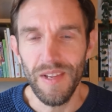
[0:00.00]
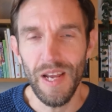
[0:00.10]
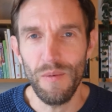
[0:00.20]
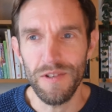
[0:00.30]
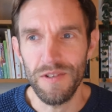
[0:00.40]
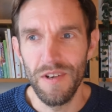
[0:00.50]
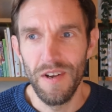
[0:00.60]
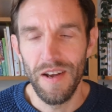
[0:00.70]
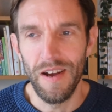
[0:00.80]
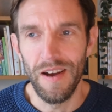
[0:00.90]
it was
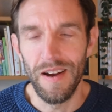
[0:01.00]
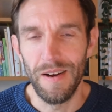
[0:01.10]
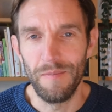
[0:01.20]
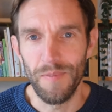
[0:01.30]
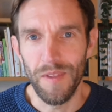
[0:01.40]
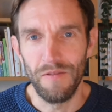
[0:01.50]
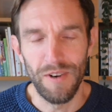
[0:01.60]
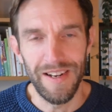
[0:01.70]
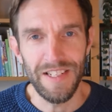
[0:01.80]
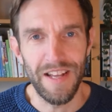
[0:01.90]
um,
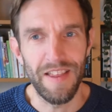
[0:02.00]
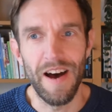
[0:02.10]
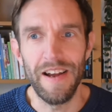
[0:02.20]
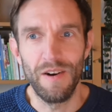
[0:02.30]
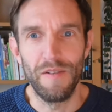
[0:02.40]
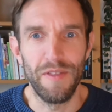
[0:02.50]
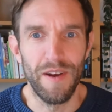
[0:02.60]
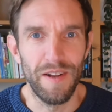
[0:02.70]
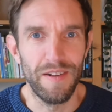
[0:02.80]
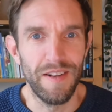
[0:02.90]
released at the height of
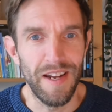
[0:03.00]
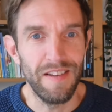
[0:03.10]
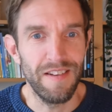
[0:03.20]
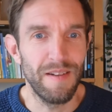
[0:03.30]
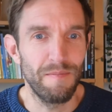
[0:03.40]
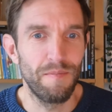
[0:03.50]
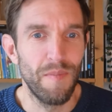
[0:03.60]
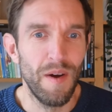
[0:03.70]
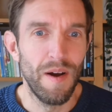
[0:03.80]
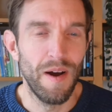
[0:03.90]
the the internet
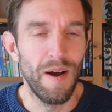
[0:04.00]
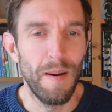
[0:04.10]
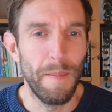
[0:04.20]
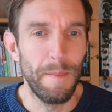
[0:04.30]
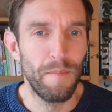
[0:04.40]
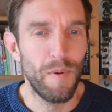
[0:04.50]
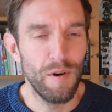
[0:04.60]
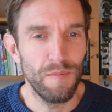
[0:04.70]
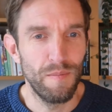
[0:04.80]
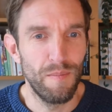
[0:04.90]
uh,
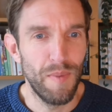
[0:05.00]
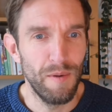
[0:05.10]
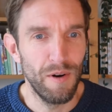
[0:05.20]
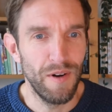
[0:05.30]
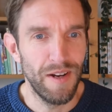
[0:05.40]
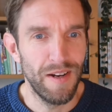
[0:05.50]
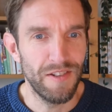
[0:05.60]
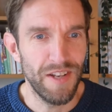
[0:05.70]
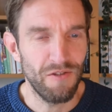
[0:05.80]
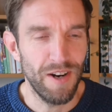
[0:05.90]
bubble, uh,
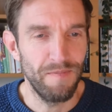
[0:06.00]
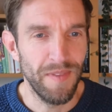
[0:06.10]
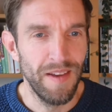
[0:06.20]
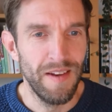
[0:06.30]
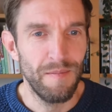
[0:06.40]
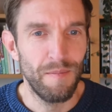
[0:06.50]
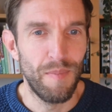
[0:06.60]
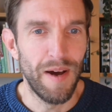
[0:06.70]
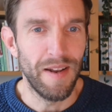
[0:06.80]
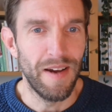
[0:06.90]
etc.
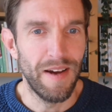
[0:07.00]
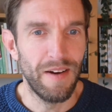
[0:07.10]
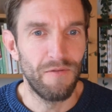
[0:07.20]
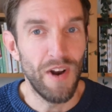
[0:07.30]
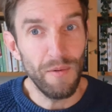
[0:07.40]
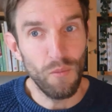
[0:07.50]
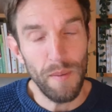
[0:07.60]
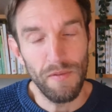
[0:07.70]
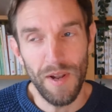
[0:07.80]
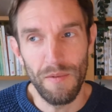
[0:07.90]
But uh, rapid
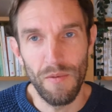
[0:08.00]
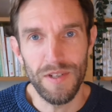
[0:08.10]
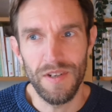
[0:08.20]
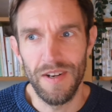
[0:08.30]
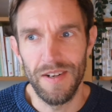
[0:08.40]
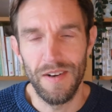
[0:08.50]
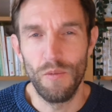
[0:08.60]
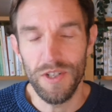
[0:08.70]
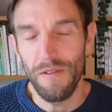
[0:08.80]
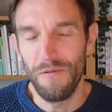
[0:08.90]
web development was uh,
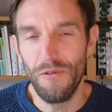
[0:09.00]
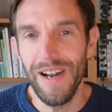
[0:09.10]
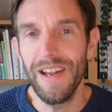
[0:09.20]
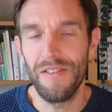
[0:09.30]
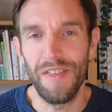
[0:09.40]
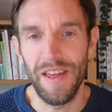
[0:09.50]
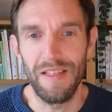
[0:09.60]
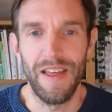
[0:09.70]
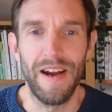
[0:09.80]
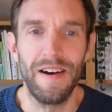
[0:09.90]
was really a
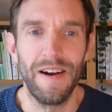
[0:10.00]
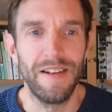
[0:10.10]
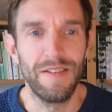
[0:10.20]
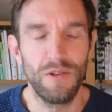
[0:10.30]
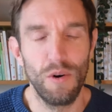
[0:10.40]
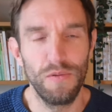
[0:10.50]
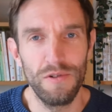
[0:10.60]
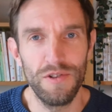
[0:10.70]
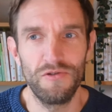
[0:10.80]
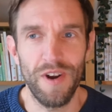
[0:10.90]
thing there, and Cold
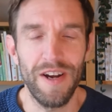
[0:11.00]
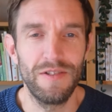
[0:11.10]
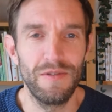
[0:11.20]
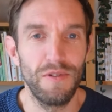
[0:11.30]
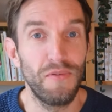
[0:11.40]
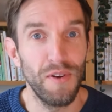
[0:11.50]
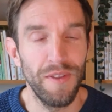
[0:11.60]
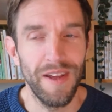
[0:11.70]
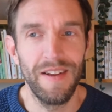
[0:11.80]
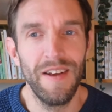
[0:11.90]
Fusion tried to to
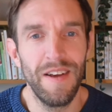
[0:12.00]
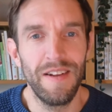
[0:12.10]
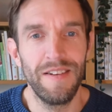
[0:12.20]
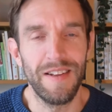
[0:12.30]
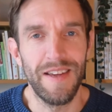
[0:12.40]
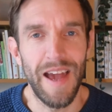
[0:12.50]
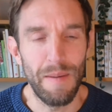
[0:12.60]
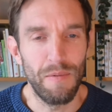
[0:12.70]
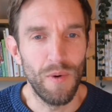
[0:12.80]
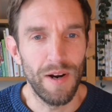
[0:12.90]
fill that that
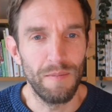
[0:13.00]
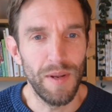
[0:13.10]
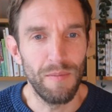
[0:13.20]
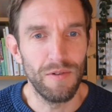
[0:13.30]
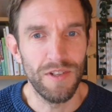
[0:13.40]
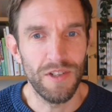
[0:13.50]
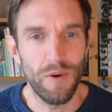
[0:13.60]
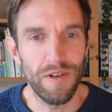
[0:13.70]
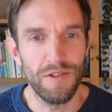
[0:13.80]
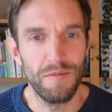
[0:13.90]
gap where people
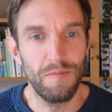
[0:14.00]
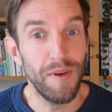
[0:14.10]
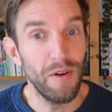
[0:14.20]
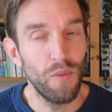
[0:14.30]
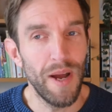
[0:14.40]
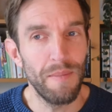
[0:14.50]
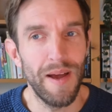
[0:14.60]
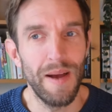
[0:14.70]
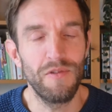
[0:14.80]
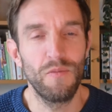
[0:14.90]
just wanted to build web
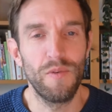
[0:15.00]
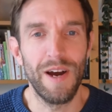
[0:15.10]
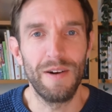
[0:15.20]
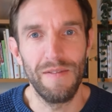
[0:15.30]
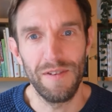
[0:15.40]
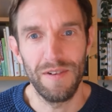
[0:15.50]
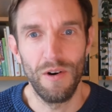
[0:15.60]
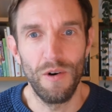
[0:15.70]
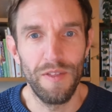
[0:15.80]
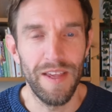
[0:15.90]
apps without having
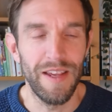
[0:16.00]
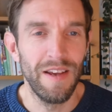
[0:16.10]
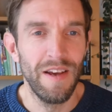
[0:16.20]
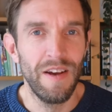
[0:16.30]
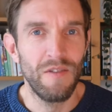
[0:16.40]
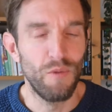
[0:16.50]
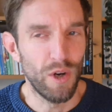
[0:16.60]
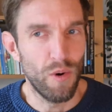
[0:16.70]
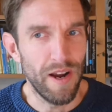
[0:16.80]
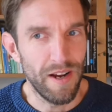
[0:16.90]
all the
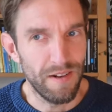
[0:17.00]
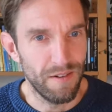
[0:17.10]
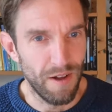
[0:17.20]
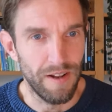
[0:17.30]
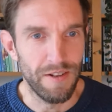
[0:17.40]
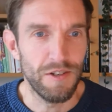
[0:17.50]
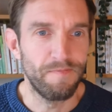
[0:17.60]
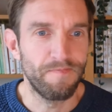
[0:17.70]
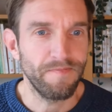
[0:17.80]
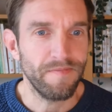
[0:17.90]
required
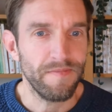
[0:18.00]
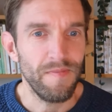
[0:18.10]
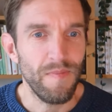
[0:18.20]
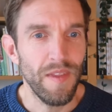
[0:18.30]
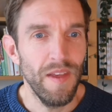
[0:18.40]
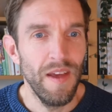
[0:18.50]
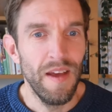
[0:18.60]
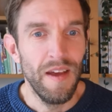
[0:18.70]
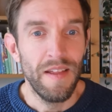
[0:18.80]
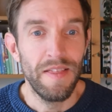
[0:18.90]
knowledge.
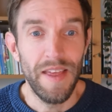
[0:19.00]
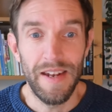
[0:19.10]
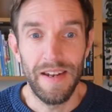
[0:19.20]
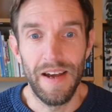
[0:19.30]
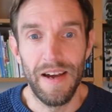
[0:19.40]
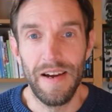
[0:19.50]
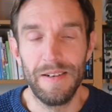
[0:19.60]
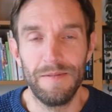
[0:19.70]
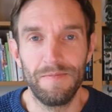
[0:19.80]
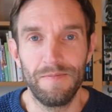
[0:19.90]
Then
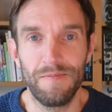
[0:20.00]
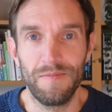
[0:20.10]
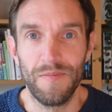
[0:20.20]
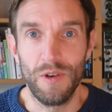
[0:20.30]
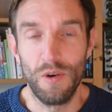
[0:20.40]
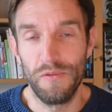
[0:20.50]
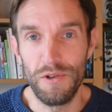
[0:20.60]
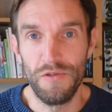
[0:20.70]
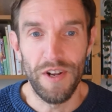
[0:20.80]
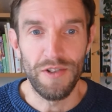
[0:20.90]
um, Cold
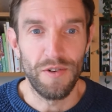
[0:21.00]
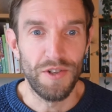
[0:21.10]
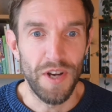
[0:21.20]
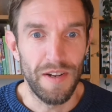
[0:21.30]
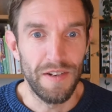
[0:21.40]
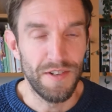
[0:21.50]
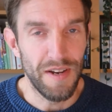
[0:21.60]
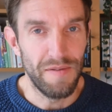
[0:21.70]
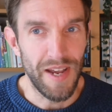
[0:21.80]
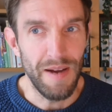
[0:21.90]
Fusion runs on the J
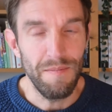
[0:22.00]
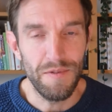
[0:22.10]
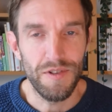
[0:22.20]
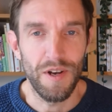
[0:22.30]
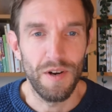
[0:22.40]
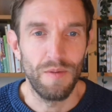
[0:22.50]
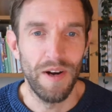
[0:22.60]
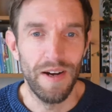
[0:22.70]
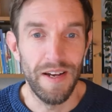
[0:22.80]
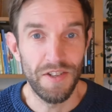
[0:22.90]
JVM, so
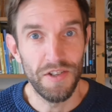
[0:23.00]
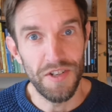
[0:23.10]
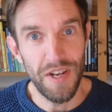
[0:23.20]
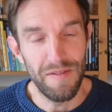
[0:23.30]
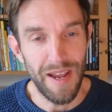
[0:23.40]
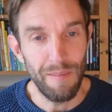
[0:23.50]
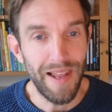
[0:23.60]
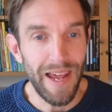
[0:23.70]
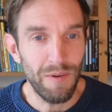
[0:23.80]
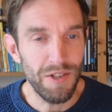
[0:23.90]
uh, it's a JVM
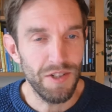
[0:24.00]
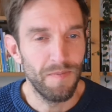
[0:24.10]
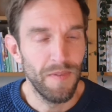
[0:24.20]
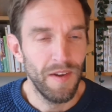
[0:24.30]
language.